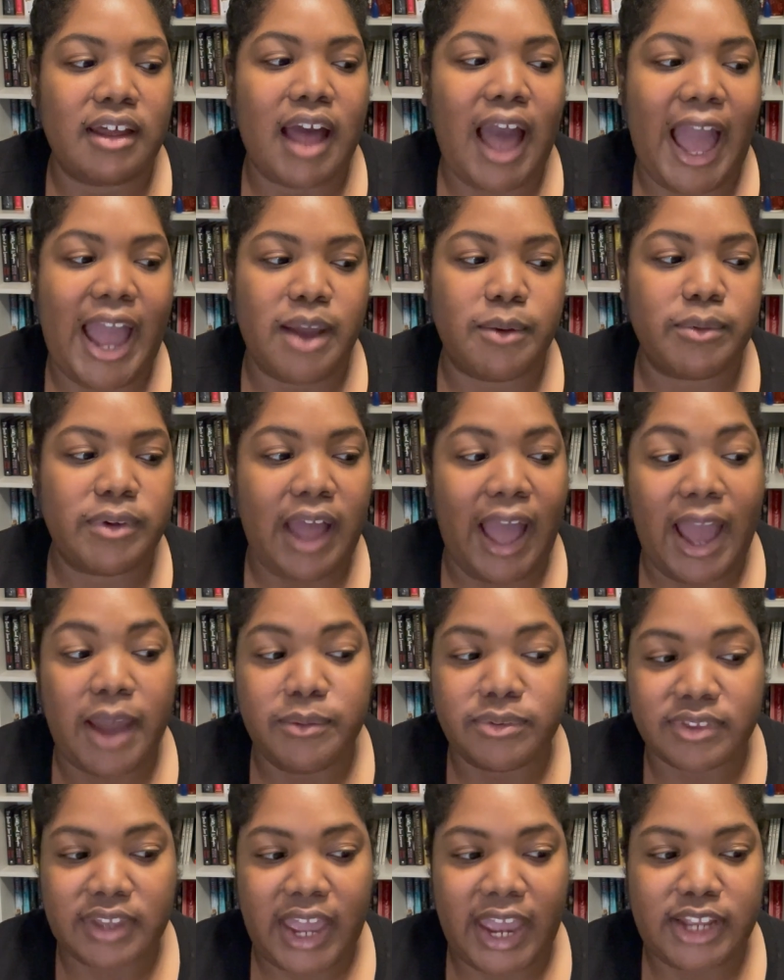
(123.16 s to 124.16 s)
I, I
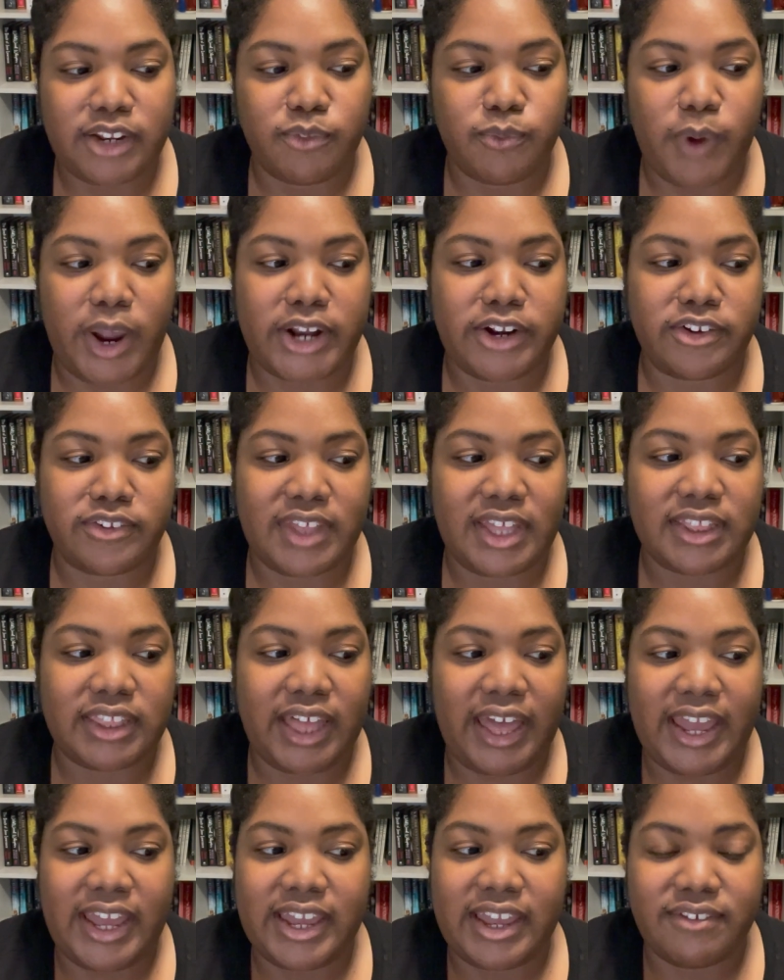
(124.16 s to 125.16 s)
was the kind of writer that
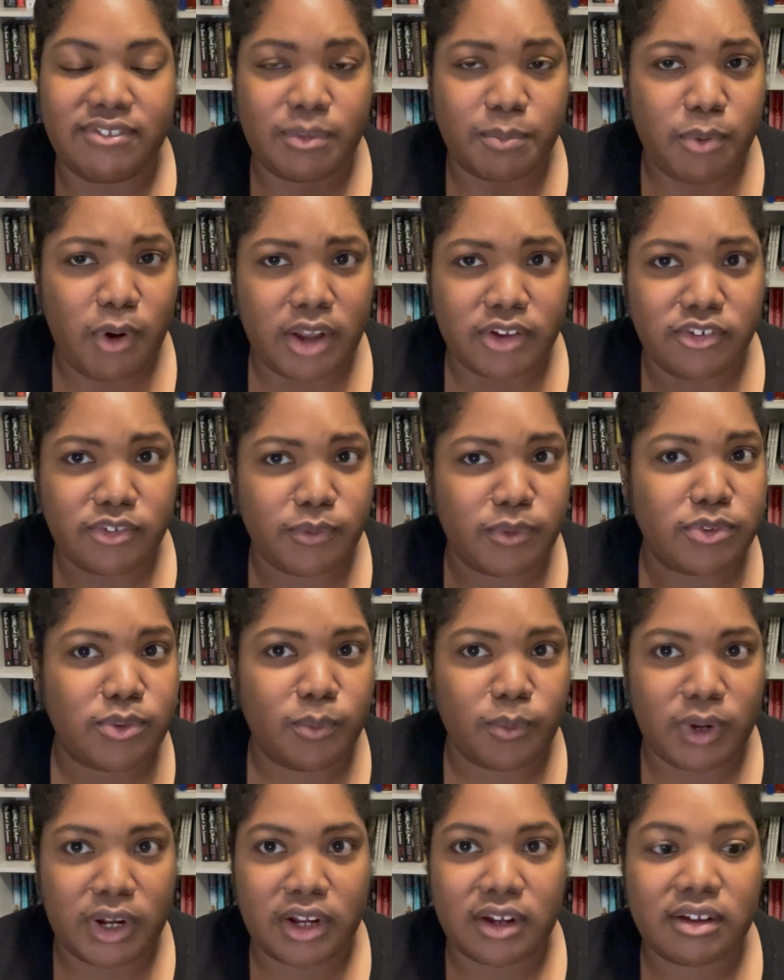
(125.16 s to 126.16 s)
like, if the project wasn't
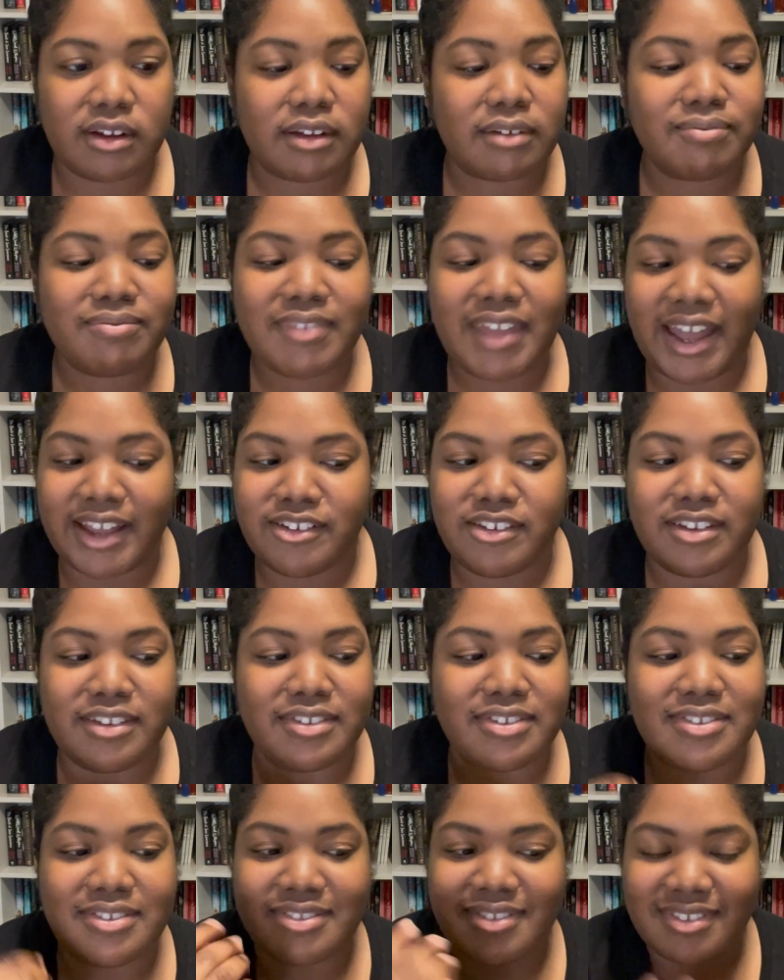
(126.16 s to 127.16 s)
work, I
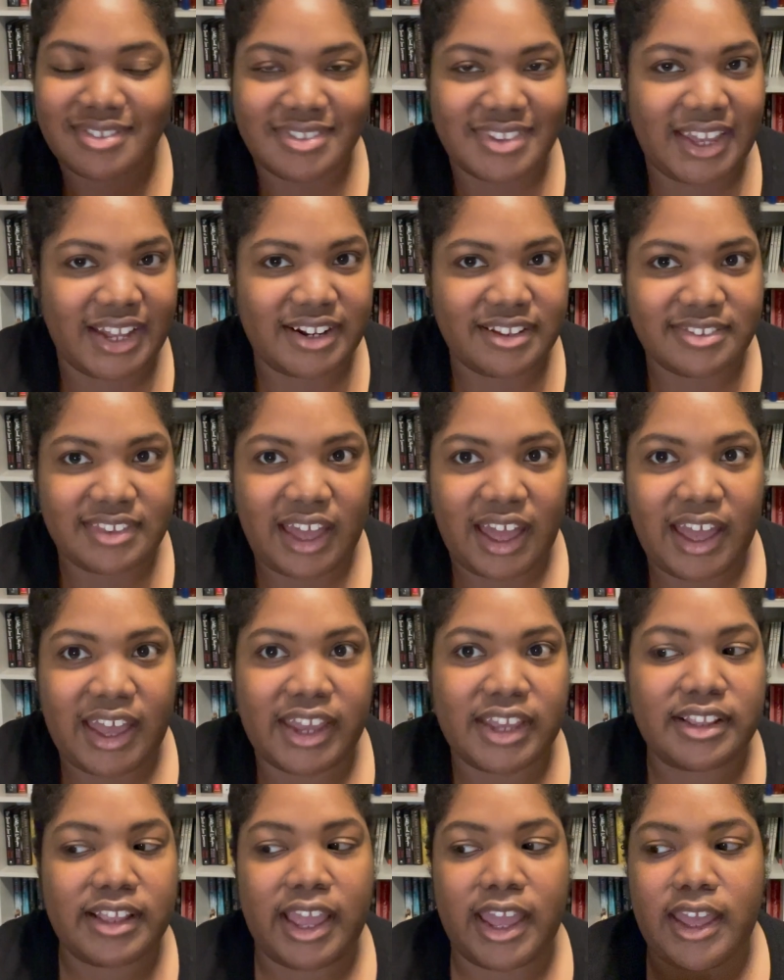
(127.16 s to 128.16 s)
just set
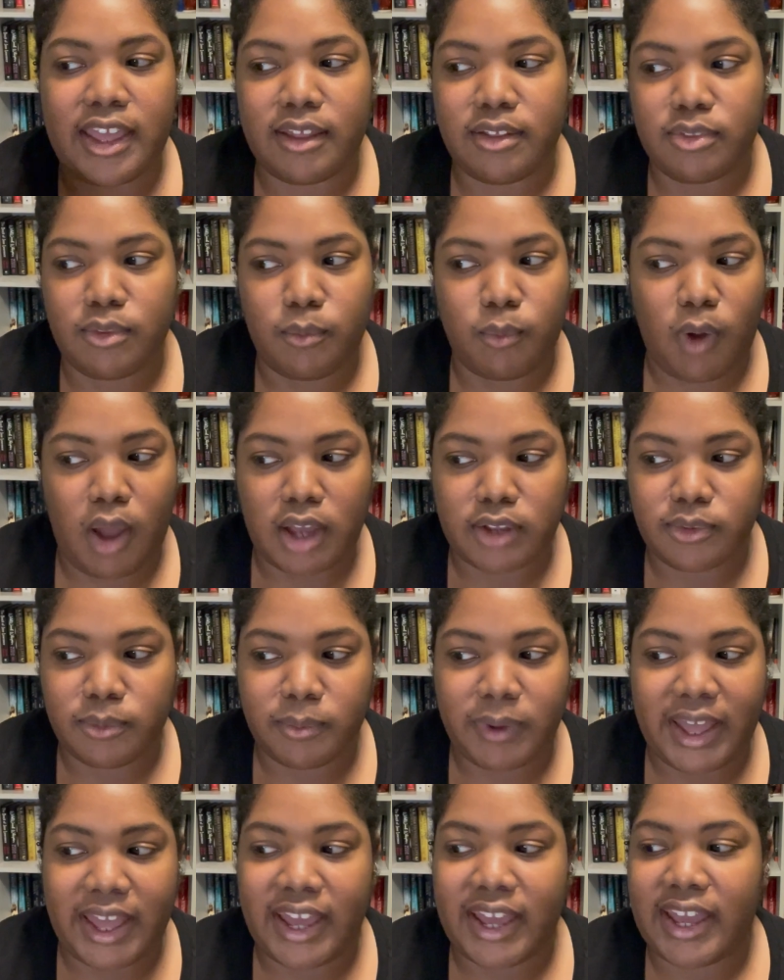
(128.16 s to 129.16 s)
aside and walked
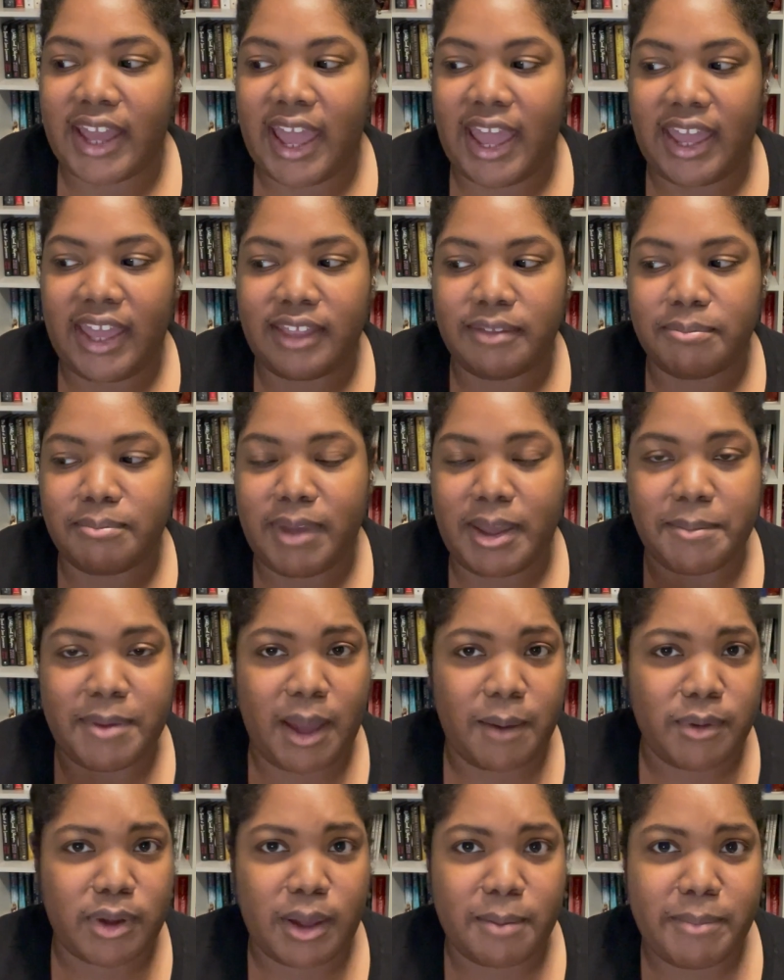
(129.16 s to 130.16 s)
away and maybe I
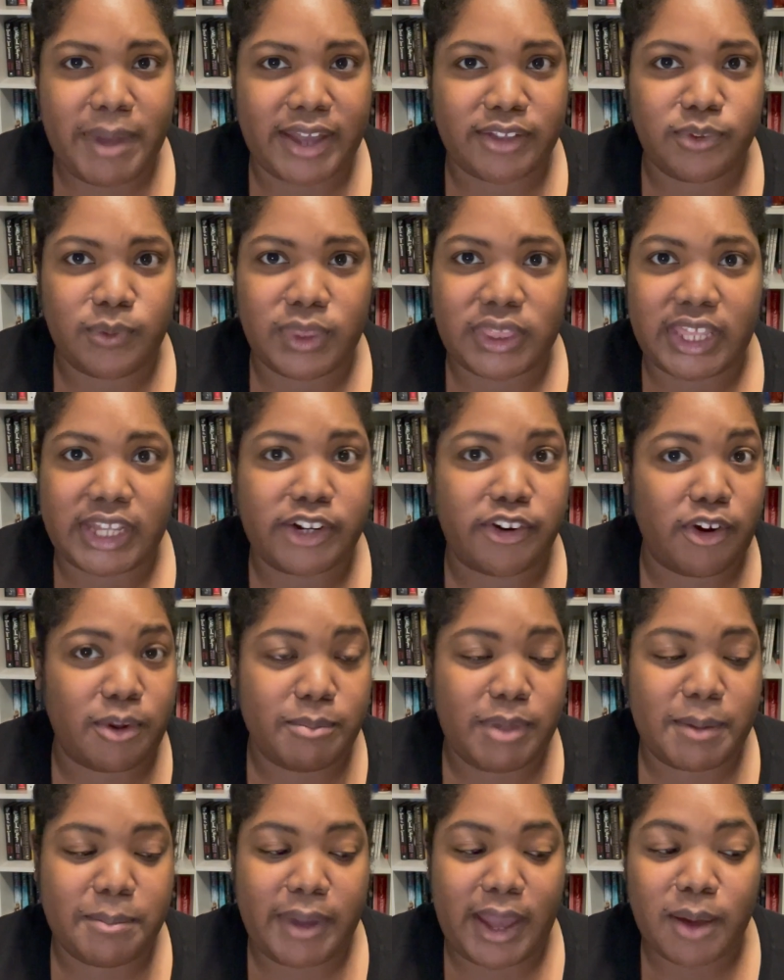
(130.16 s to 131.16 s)
would come back to it later or
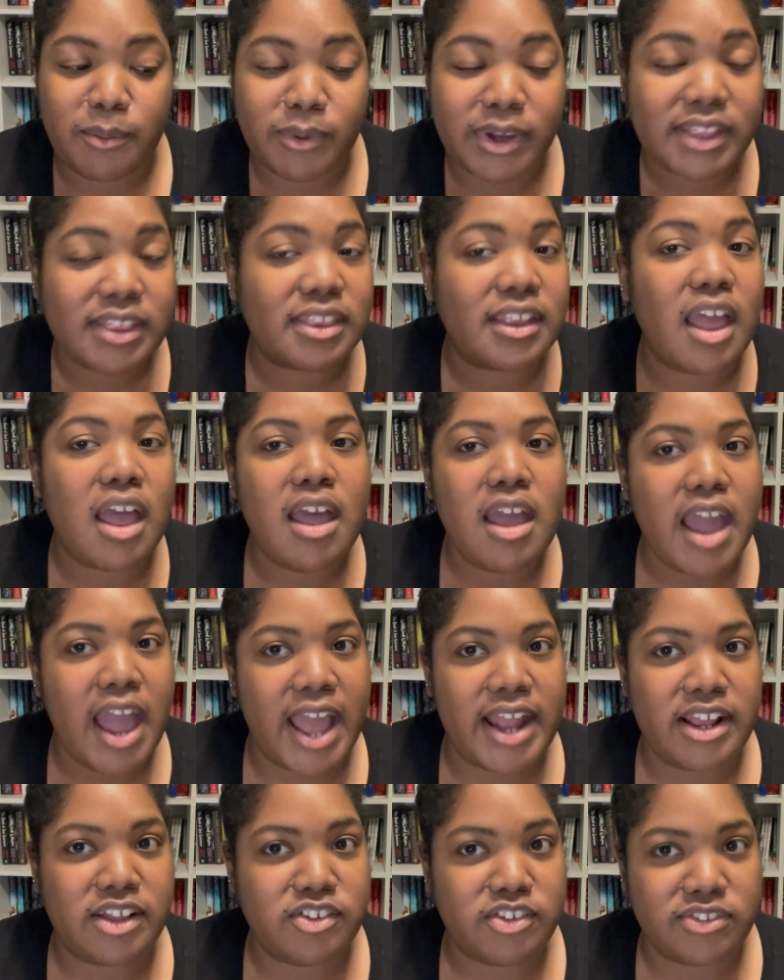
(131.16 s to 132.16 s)
maybe I wouldn't
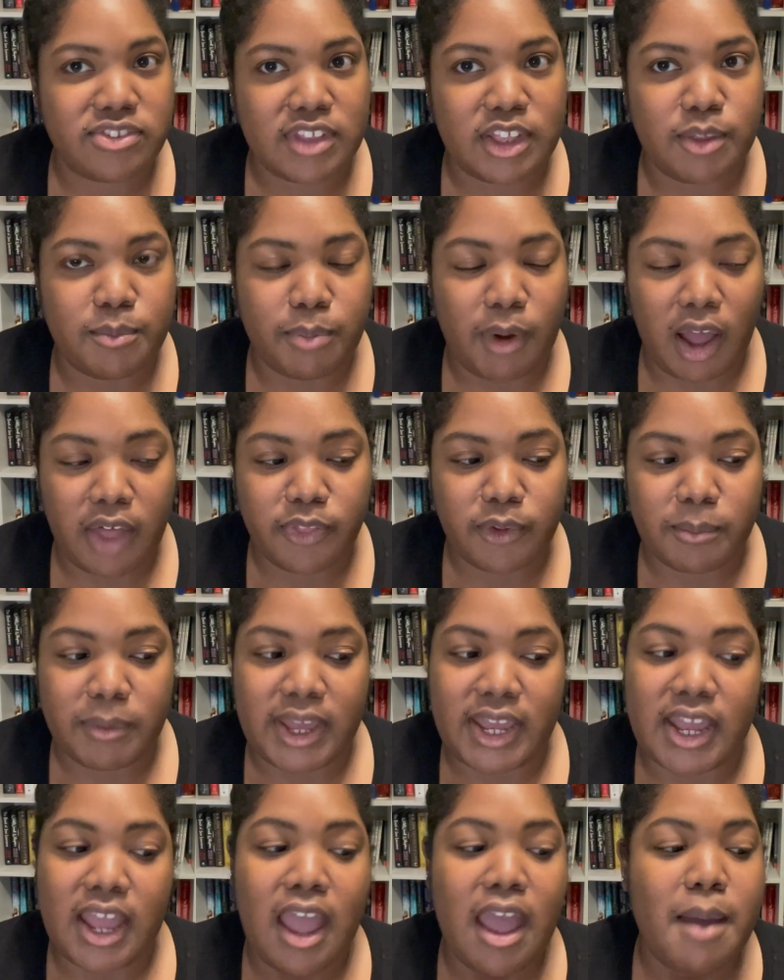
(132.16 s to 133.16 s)
and it just didn't bother
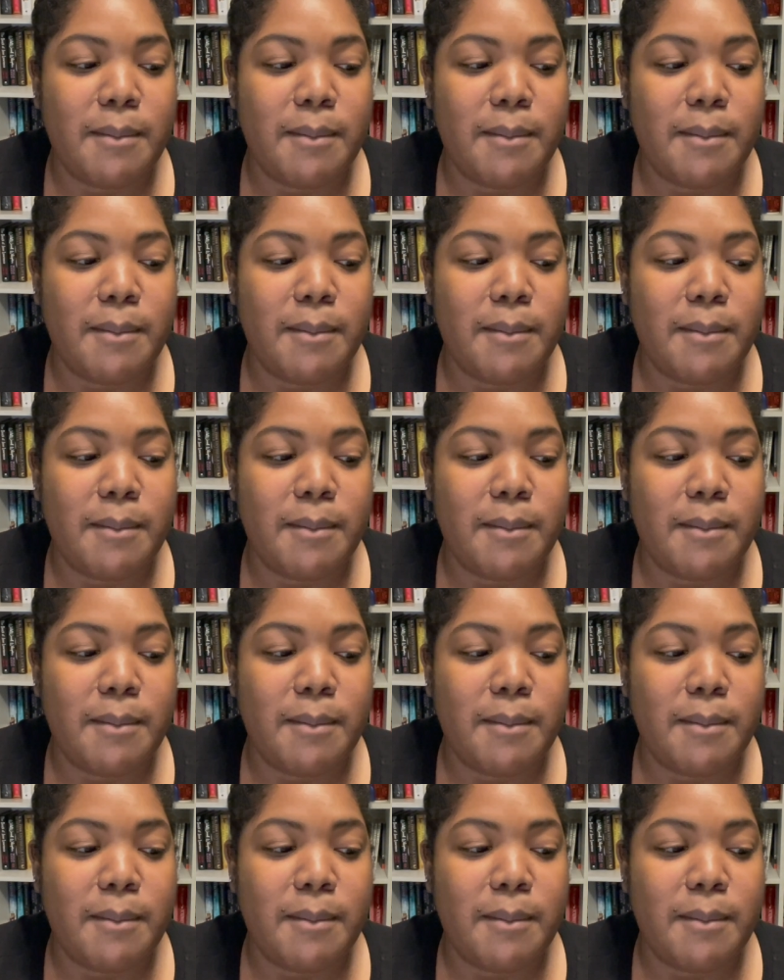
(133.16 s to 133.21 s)
me.